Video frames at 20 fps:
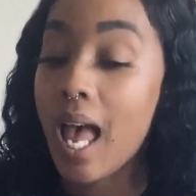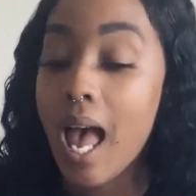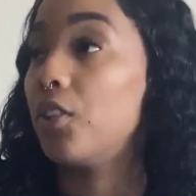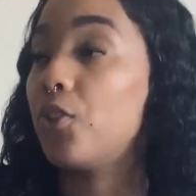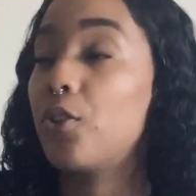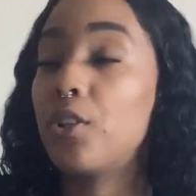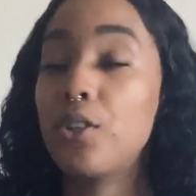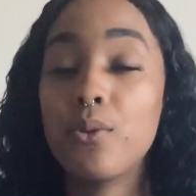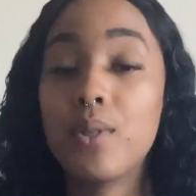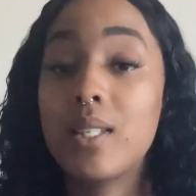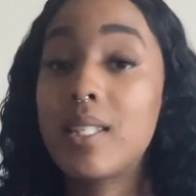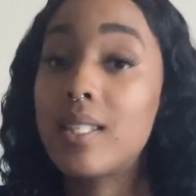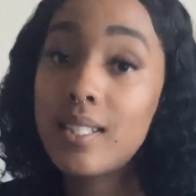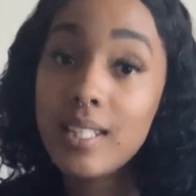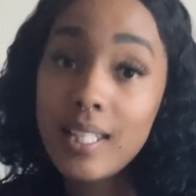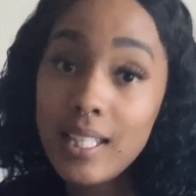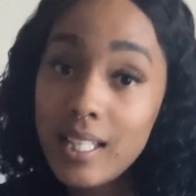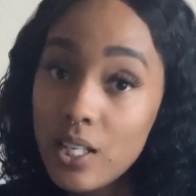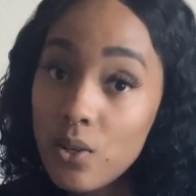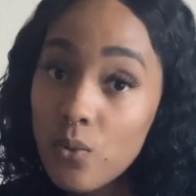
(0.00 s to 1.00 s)
You can use
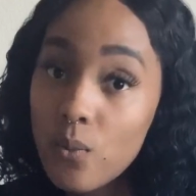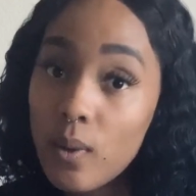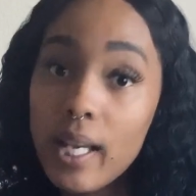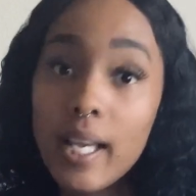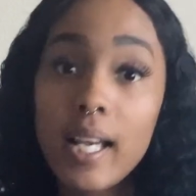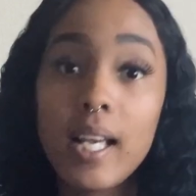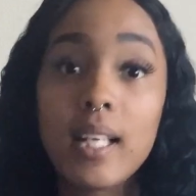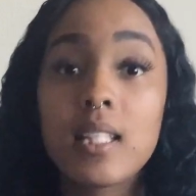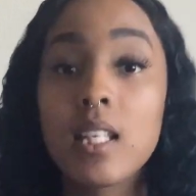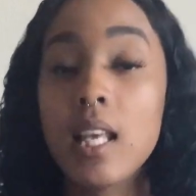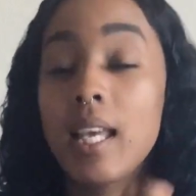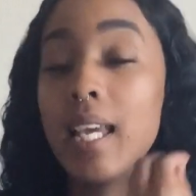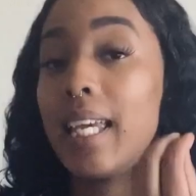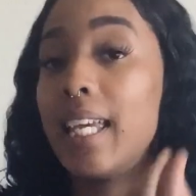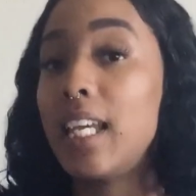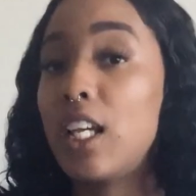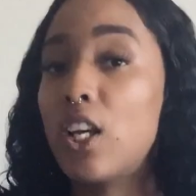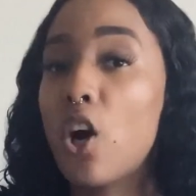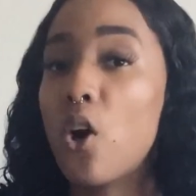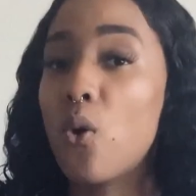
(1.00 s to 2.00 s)
CD wicks,
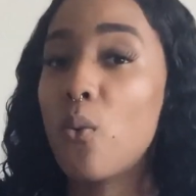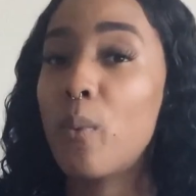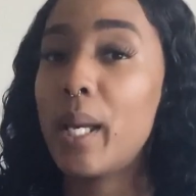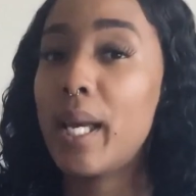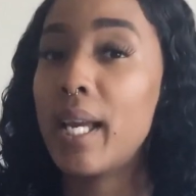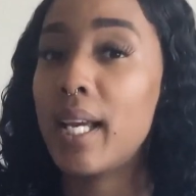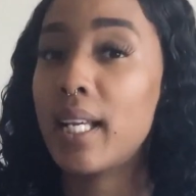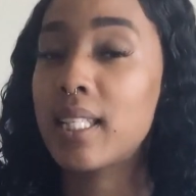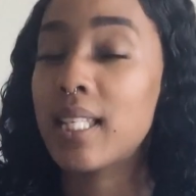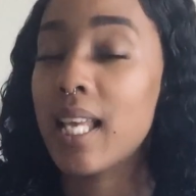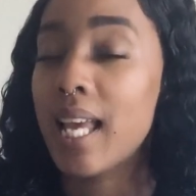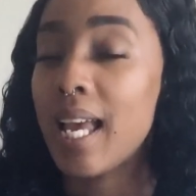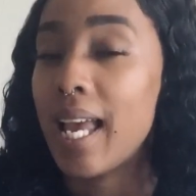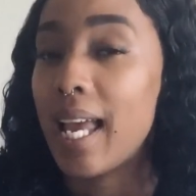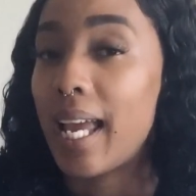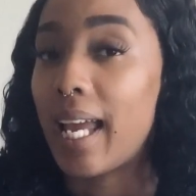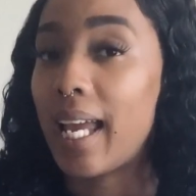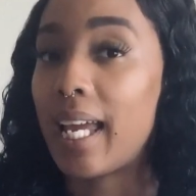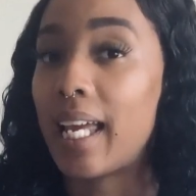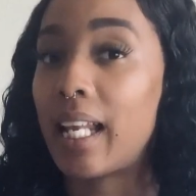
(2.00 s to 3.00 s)
eco wicks,
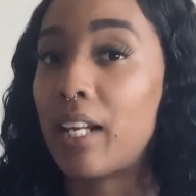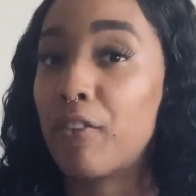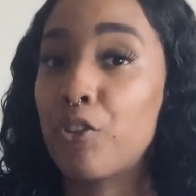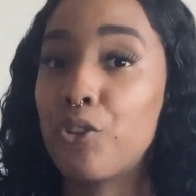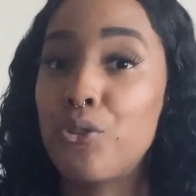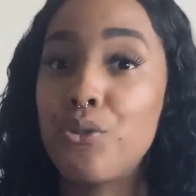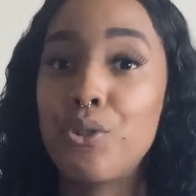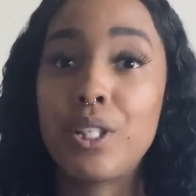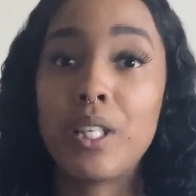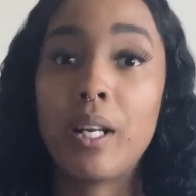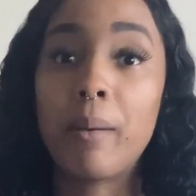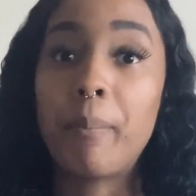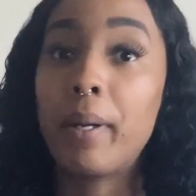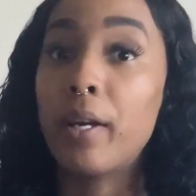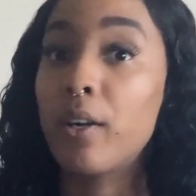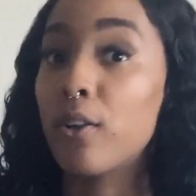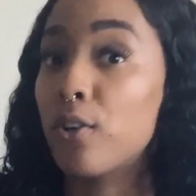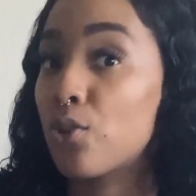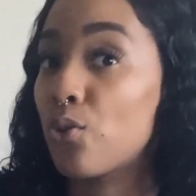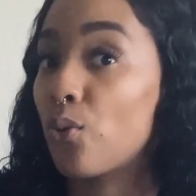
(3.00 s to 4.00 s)
and if you're using a
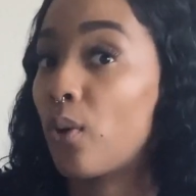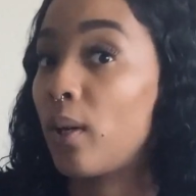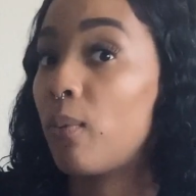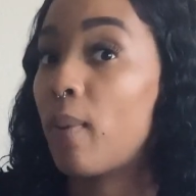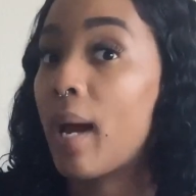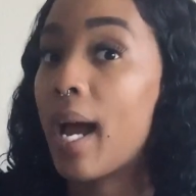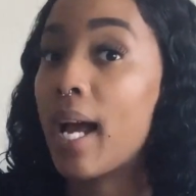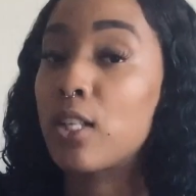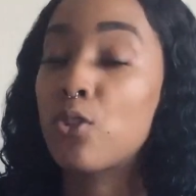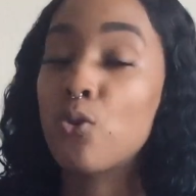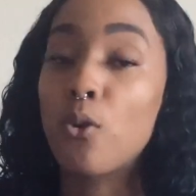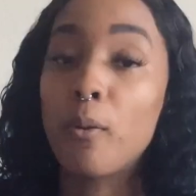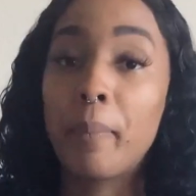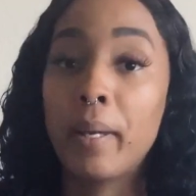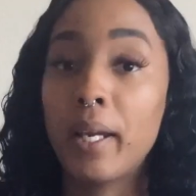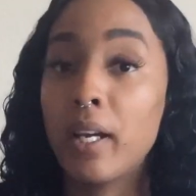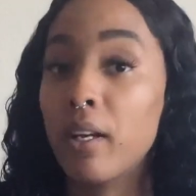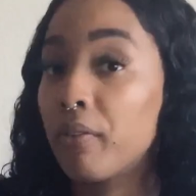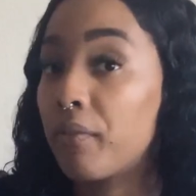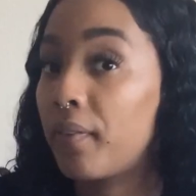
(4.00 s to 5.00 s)
parasoy wax or a
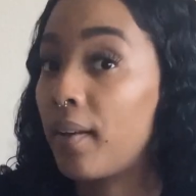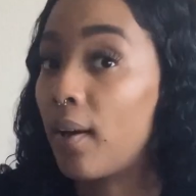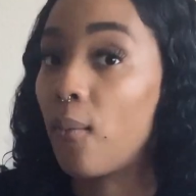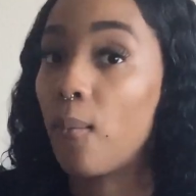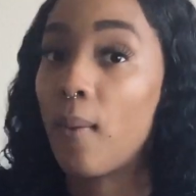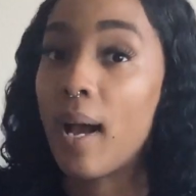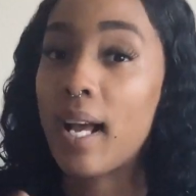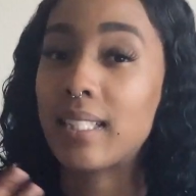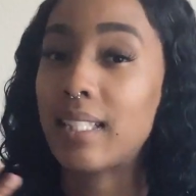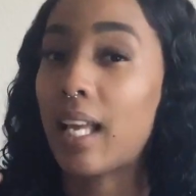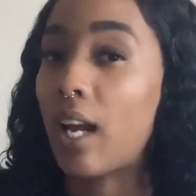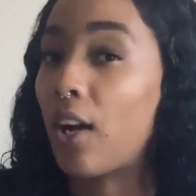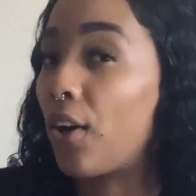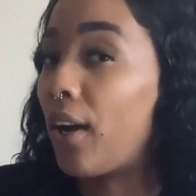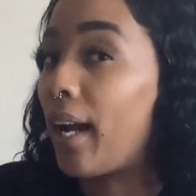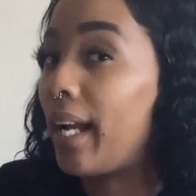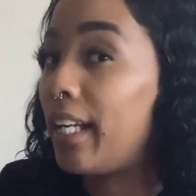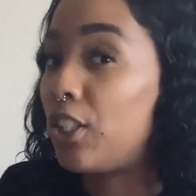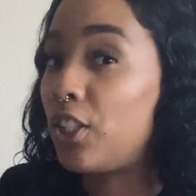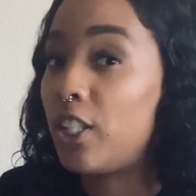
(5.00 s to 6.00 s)
paraffin wax, I
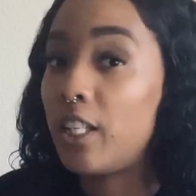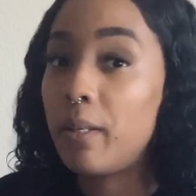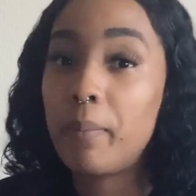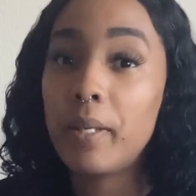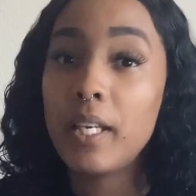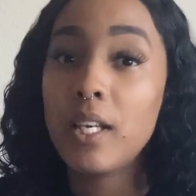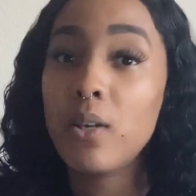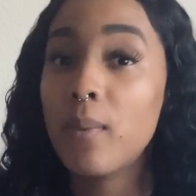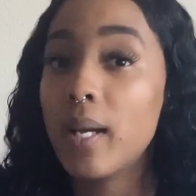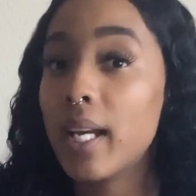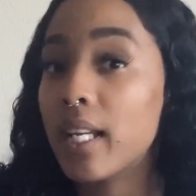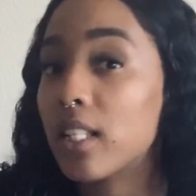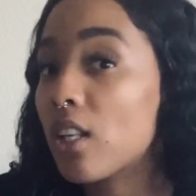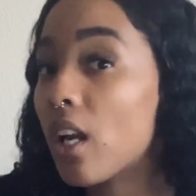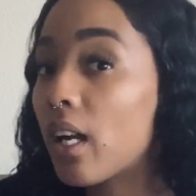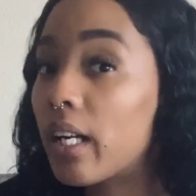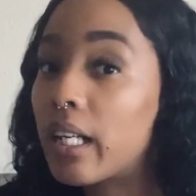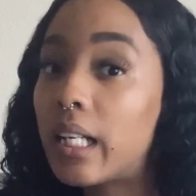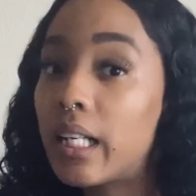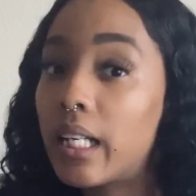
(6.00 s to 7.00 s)
heard HTP wicks
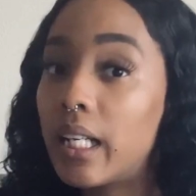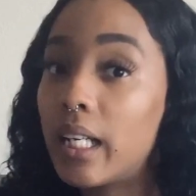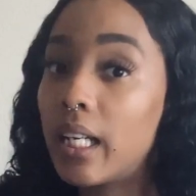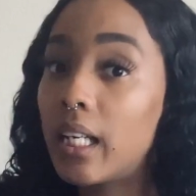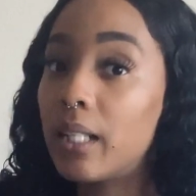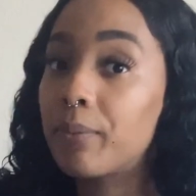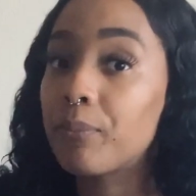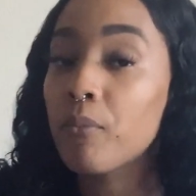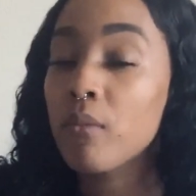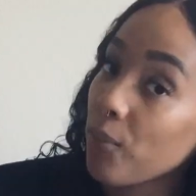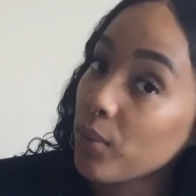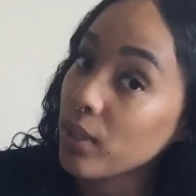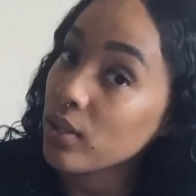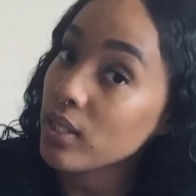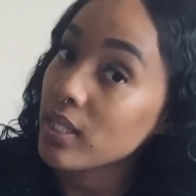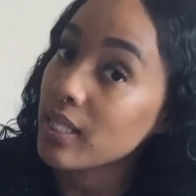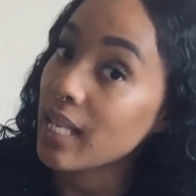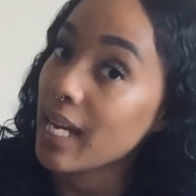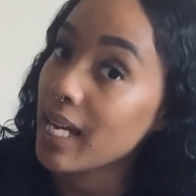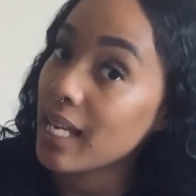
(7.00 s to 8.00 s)
are good. I will
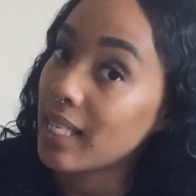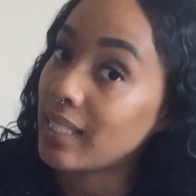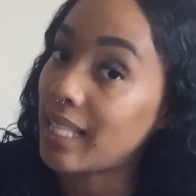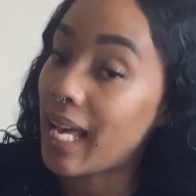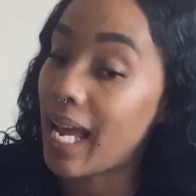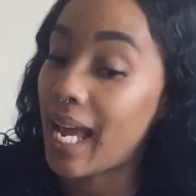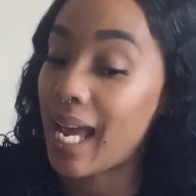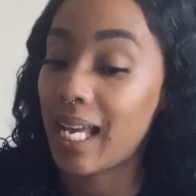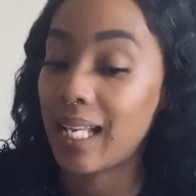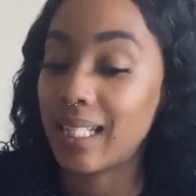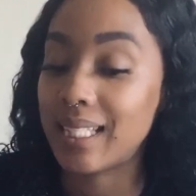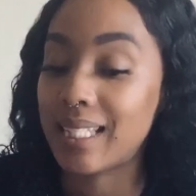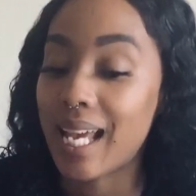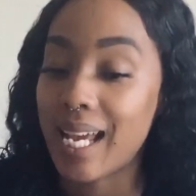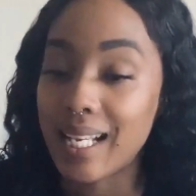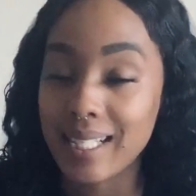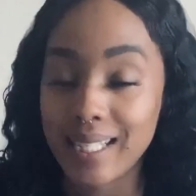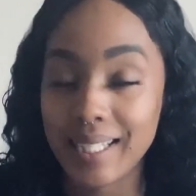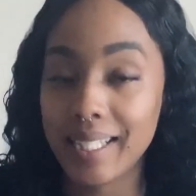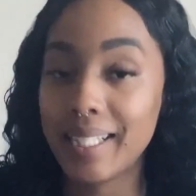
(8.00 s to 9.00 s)
say that
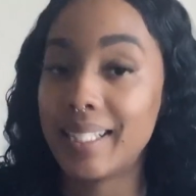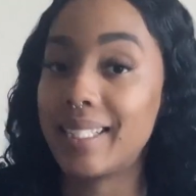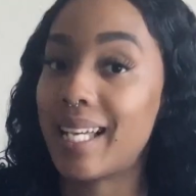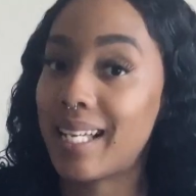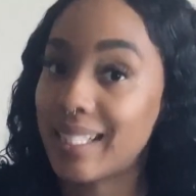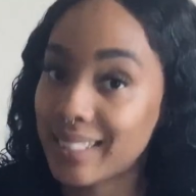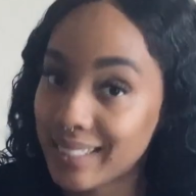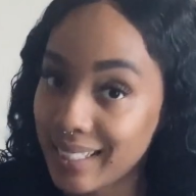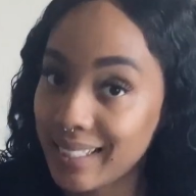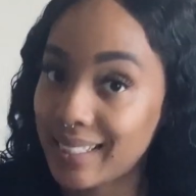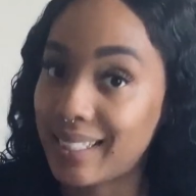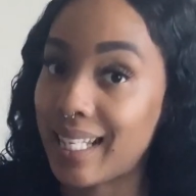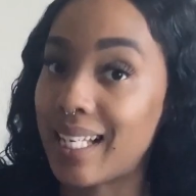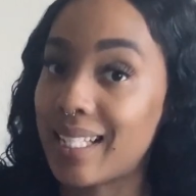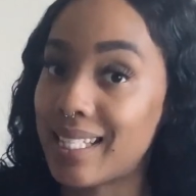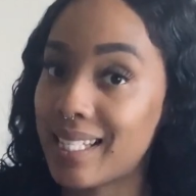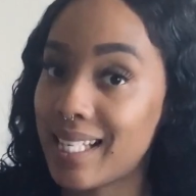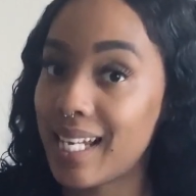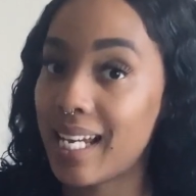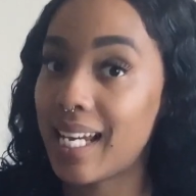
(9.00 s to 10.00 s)
testing
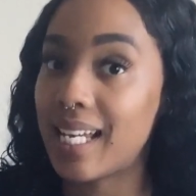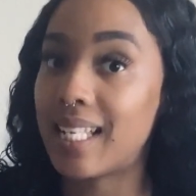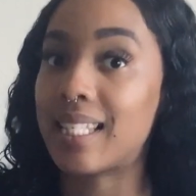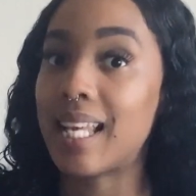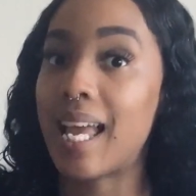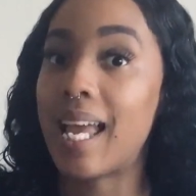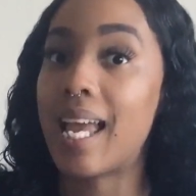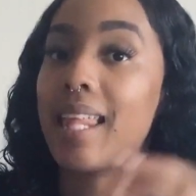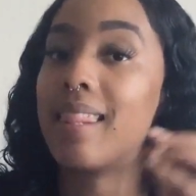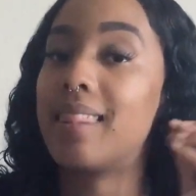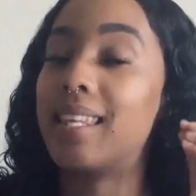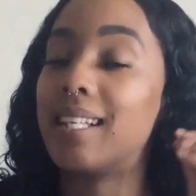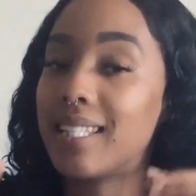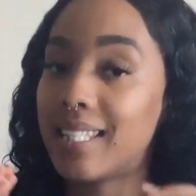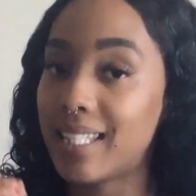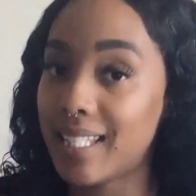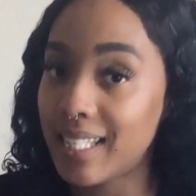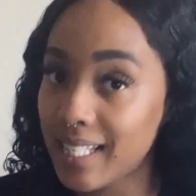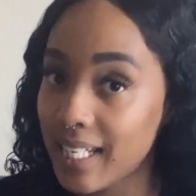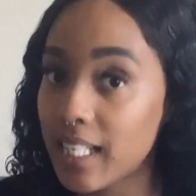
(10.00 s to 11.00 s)
is the
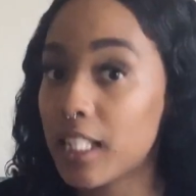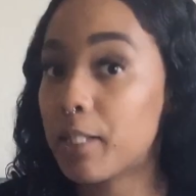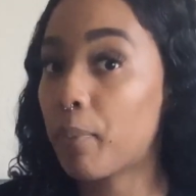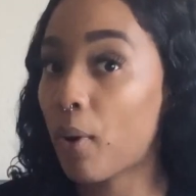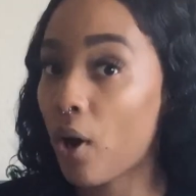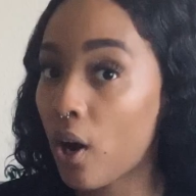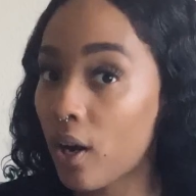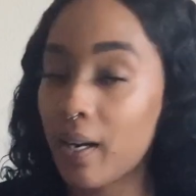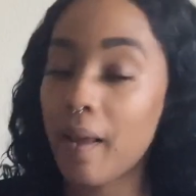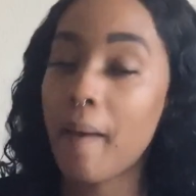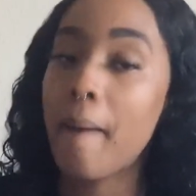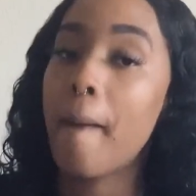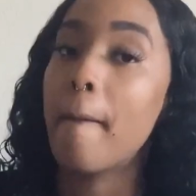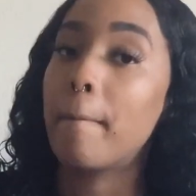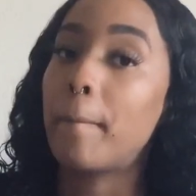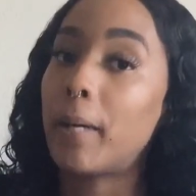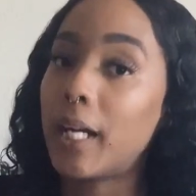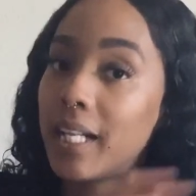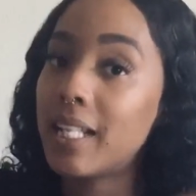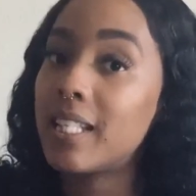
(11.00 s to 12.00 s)
tedious part,
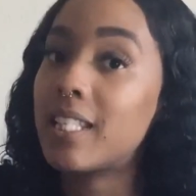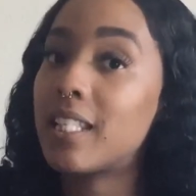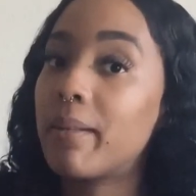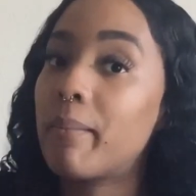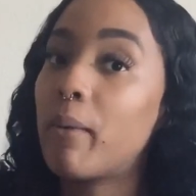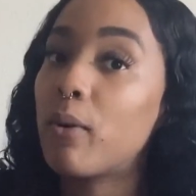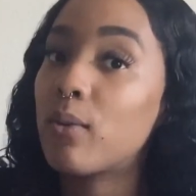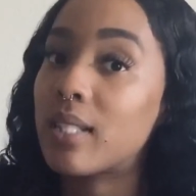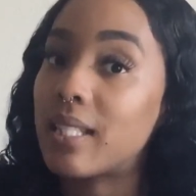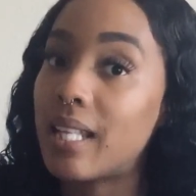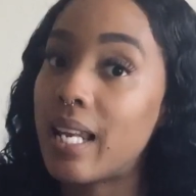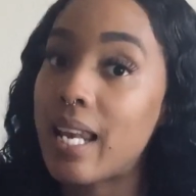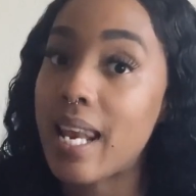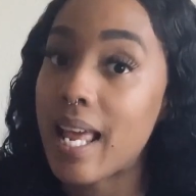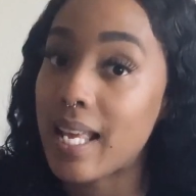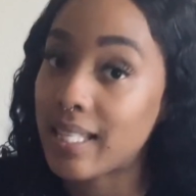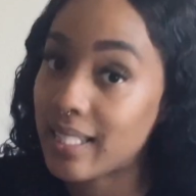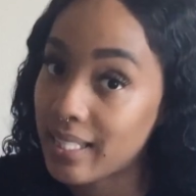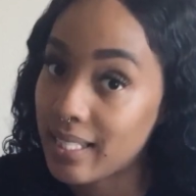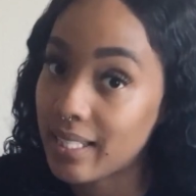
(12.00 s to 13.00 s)
but it is the most
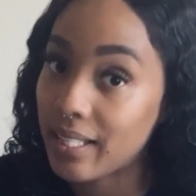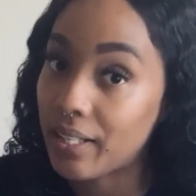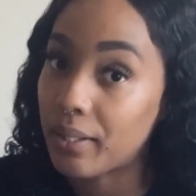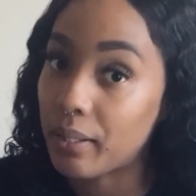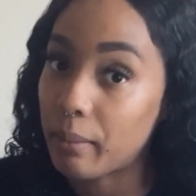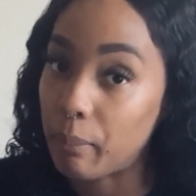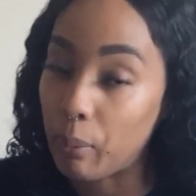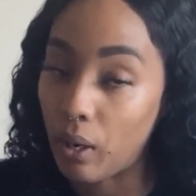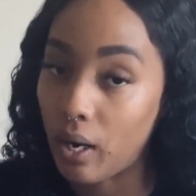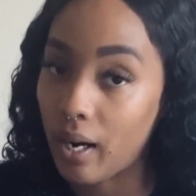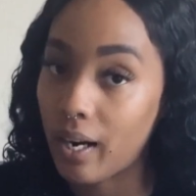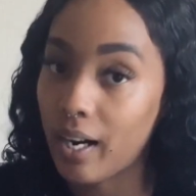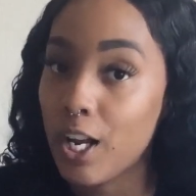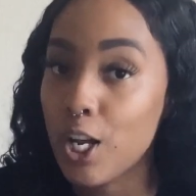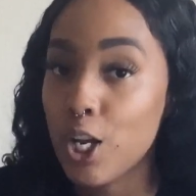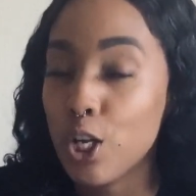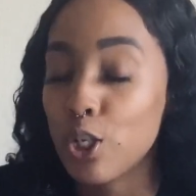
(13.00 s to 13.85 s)
necessary part.